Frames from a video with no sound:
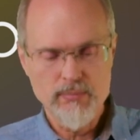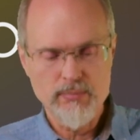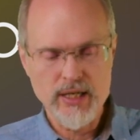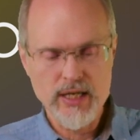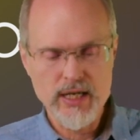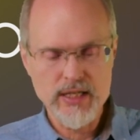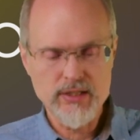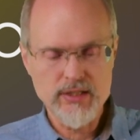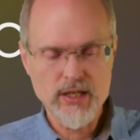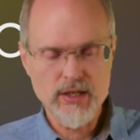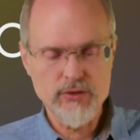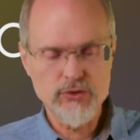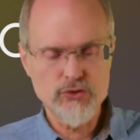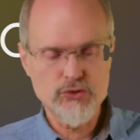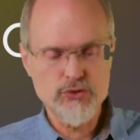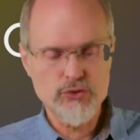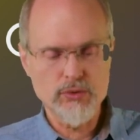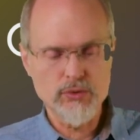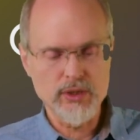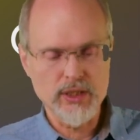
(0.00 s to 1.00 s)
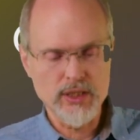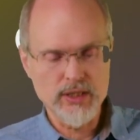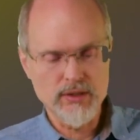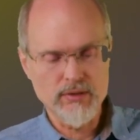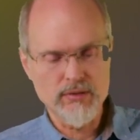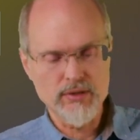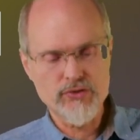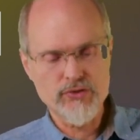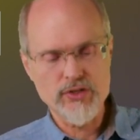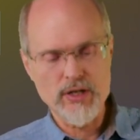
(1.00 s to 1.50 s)
But I tell you truly,
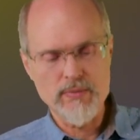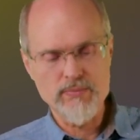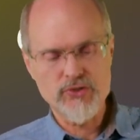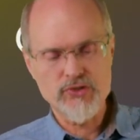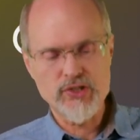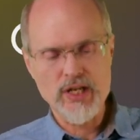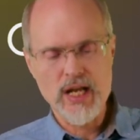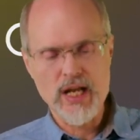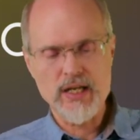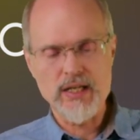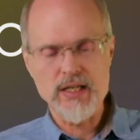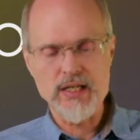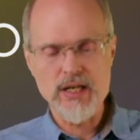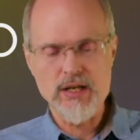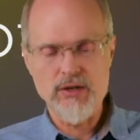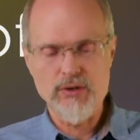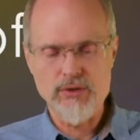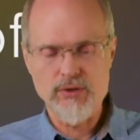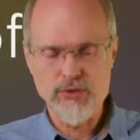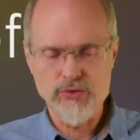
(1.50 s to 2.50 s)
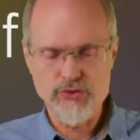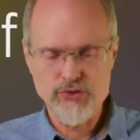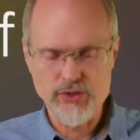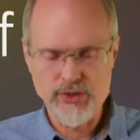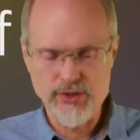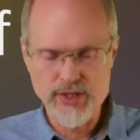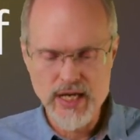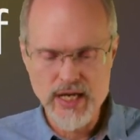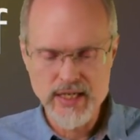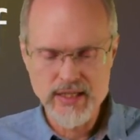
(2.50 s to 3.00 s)
there are some standing here who
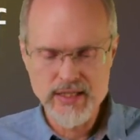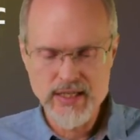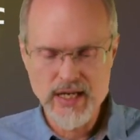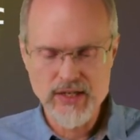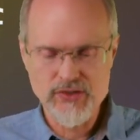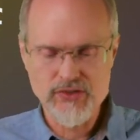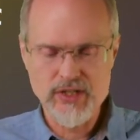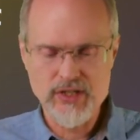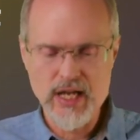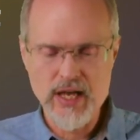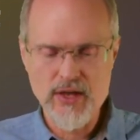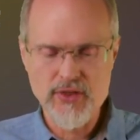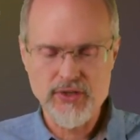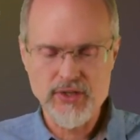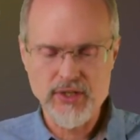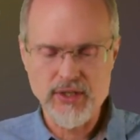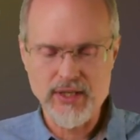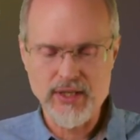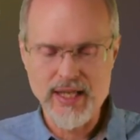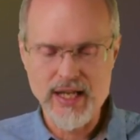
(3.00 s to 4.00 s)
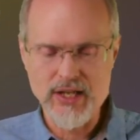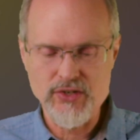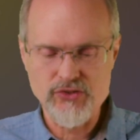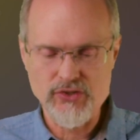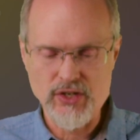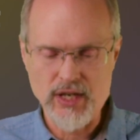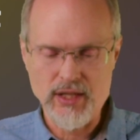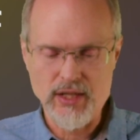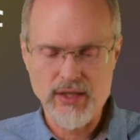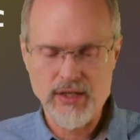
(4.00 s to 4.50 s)
shall not taste death till they
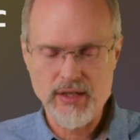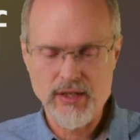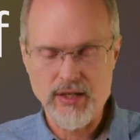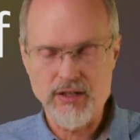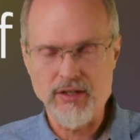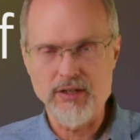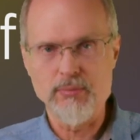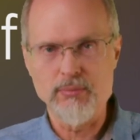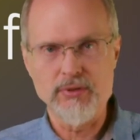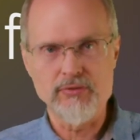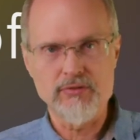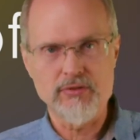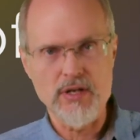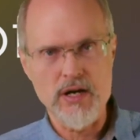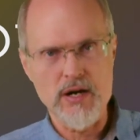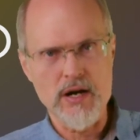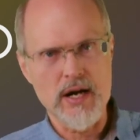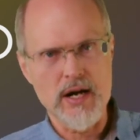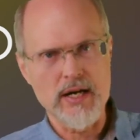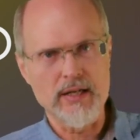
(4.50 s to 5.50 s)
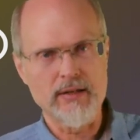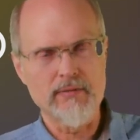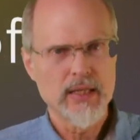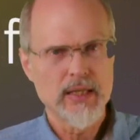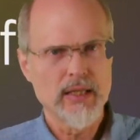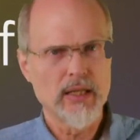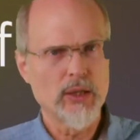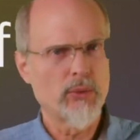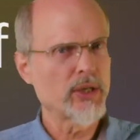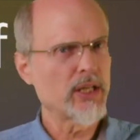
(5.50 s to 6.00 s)
see the kingdom of God.
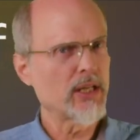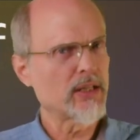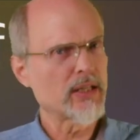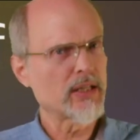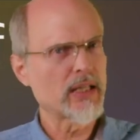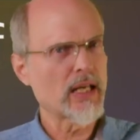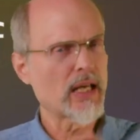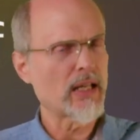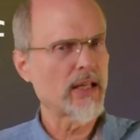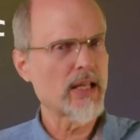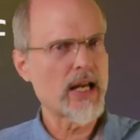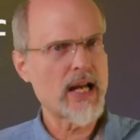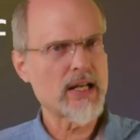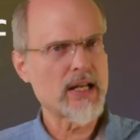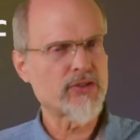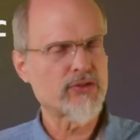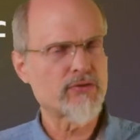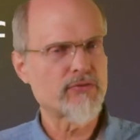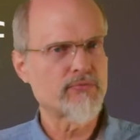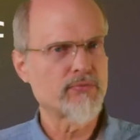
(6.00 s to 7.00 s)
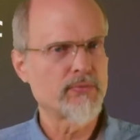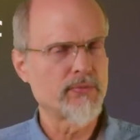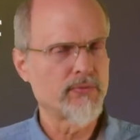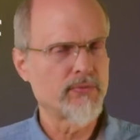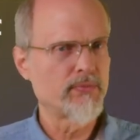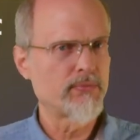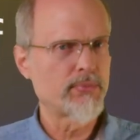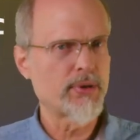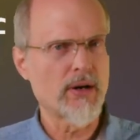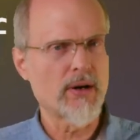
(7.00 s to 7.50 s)
Now we'll get to that last
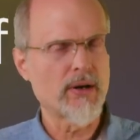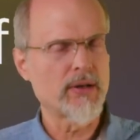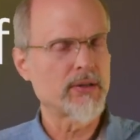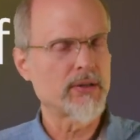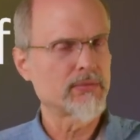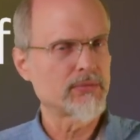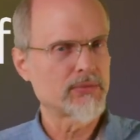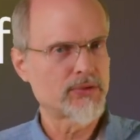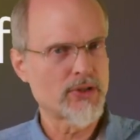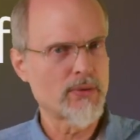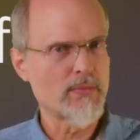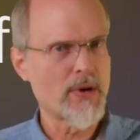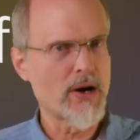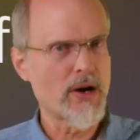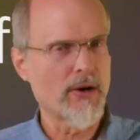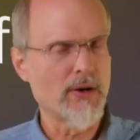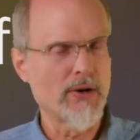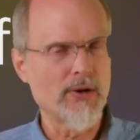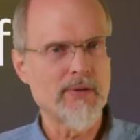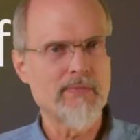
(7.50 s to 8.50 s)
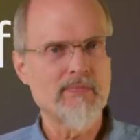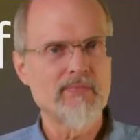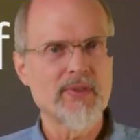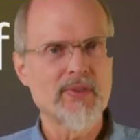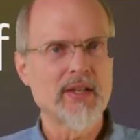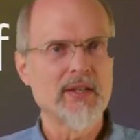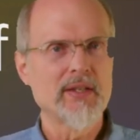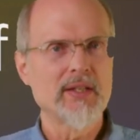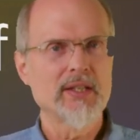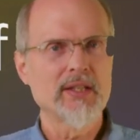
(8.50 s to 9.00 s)
part tomorrow,
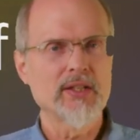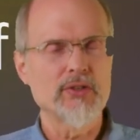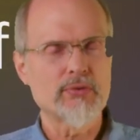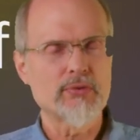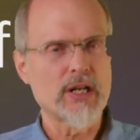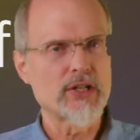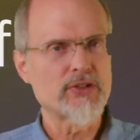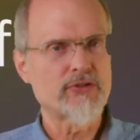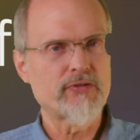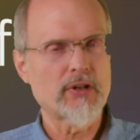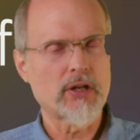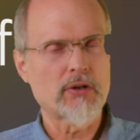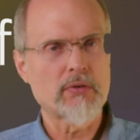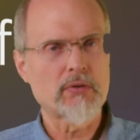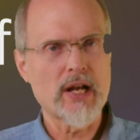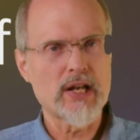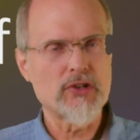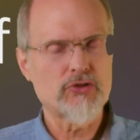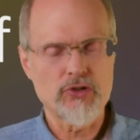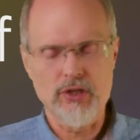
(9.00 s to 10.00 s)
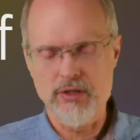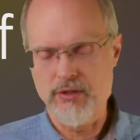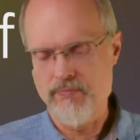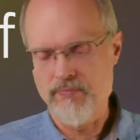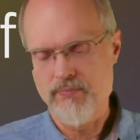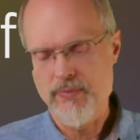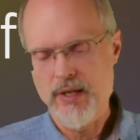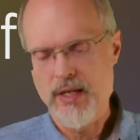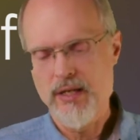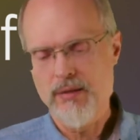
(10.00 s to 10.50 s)
the
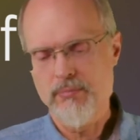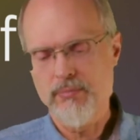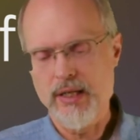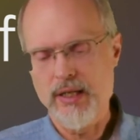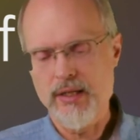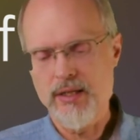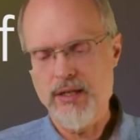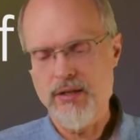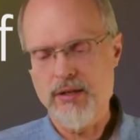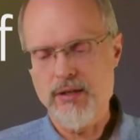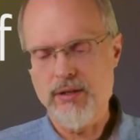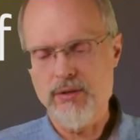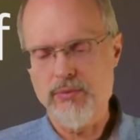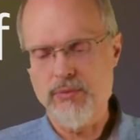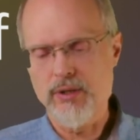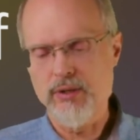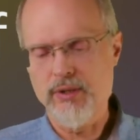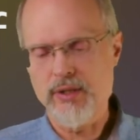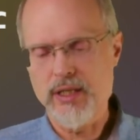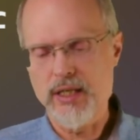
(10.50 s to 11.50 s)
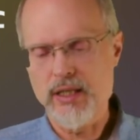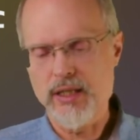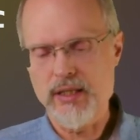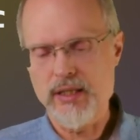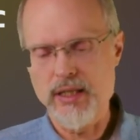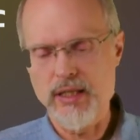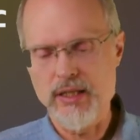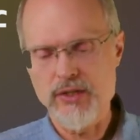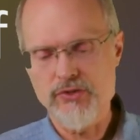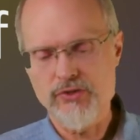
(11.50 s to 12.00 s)
transfiguration. But here we're looking
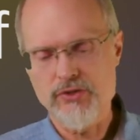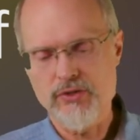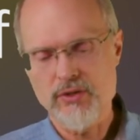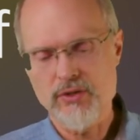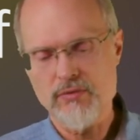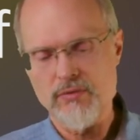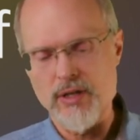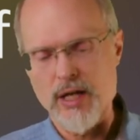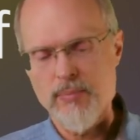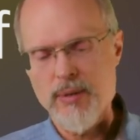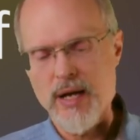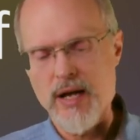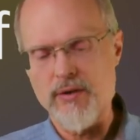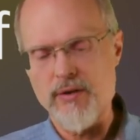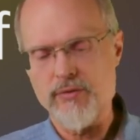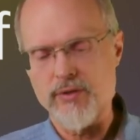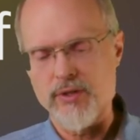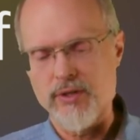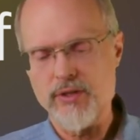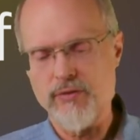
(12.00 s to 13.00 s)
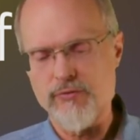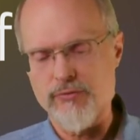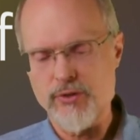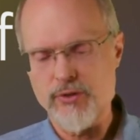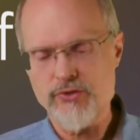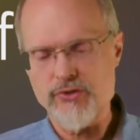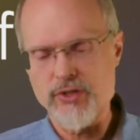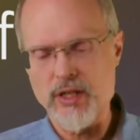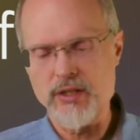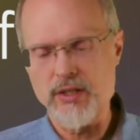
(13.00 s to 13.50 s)
at this about the
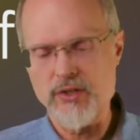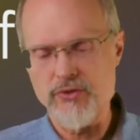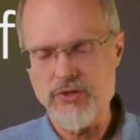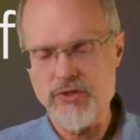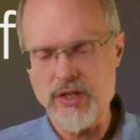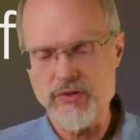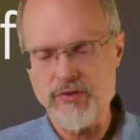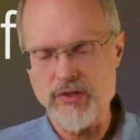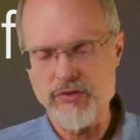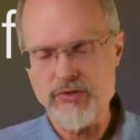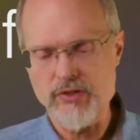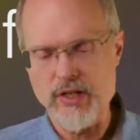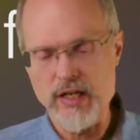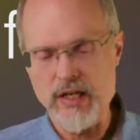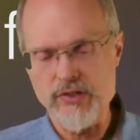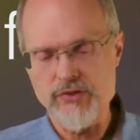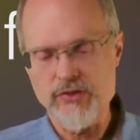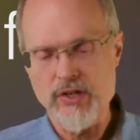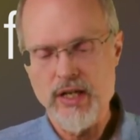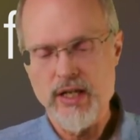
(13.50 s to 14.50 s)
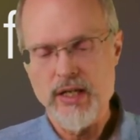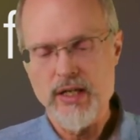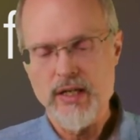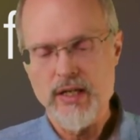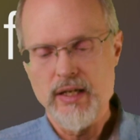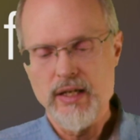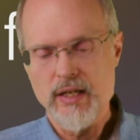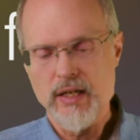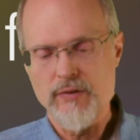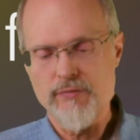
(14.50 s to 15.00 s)
first thing that Jesus says
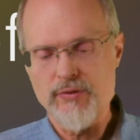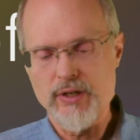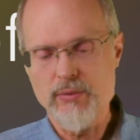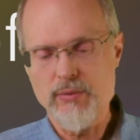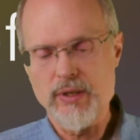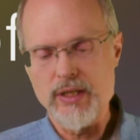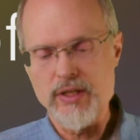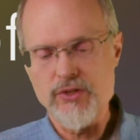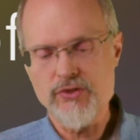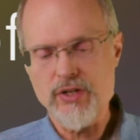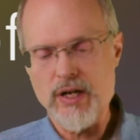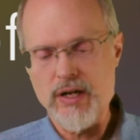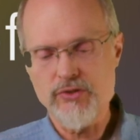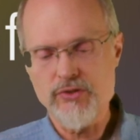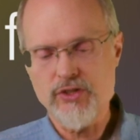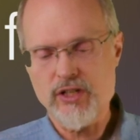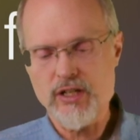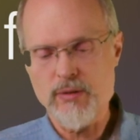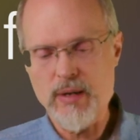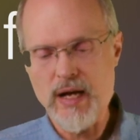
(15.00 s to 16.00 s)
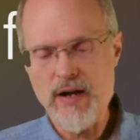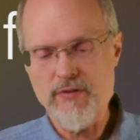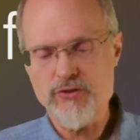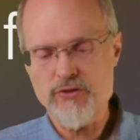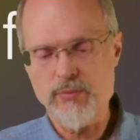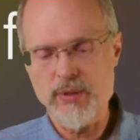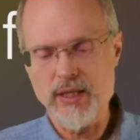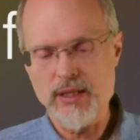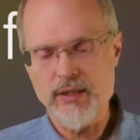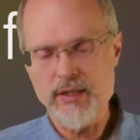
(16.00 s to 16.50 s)
If anyone desires to come
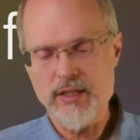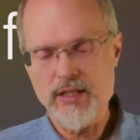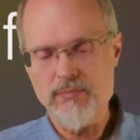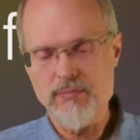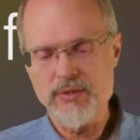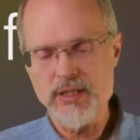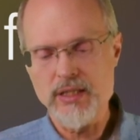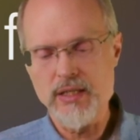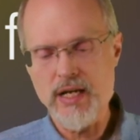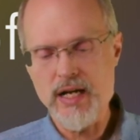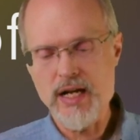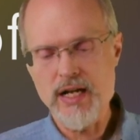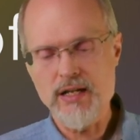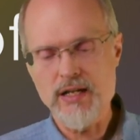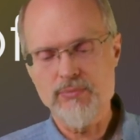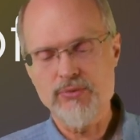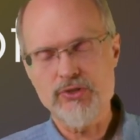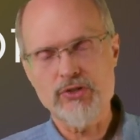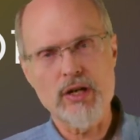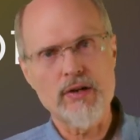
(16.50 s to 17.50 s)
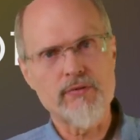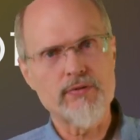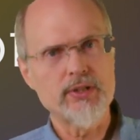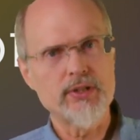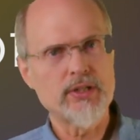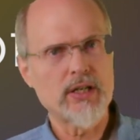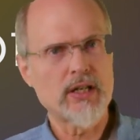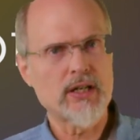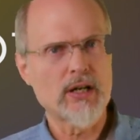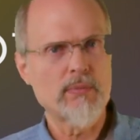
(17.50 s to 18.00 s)
after me, let him deny himself
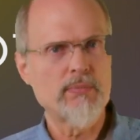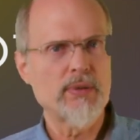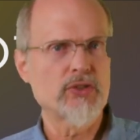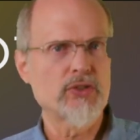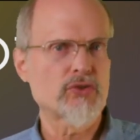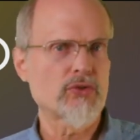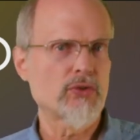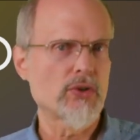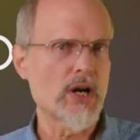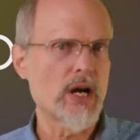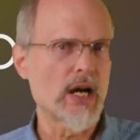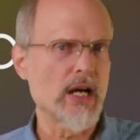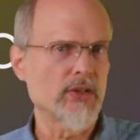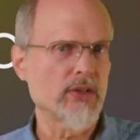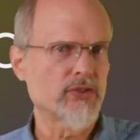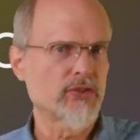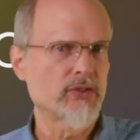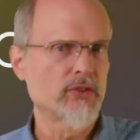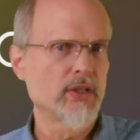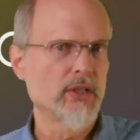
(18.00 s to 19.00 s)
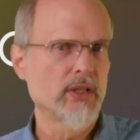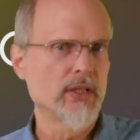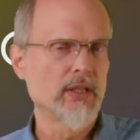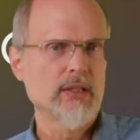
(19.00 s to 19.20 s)
and take up his cross.